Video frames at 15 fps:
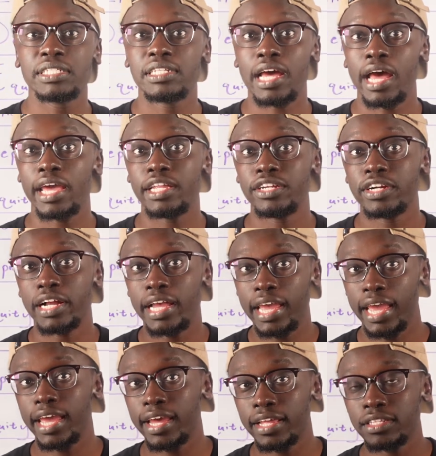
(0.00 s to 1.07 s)
is not in your
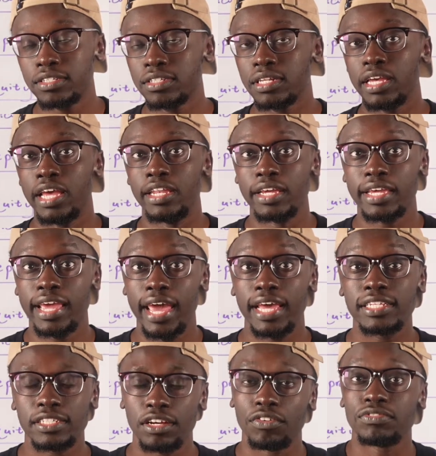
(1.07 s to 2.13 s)
hands in the
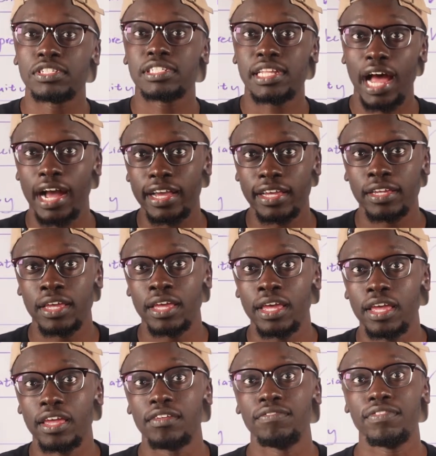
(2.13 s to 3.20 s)
case of stock
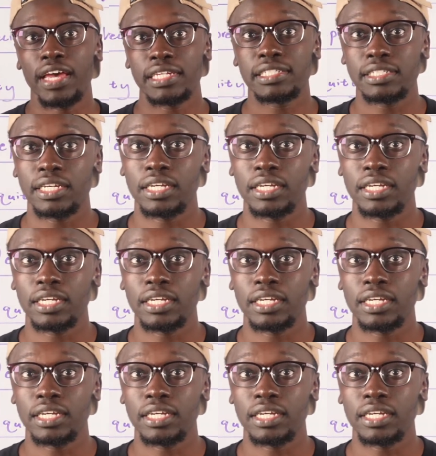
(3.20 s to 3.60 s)
investing.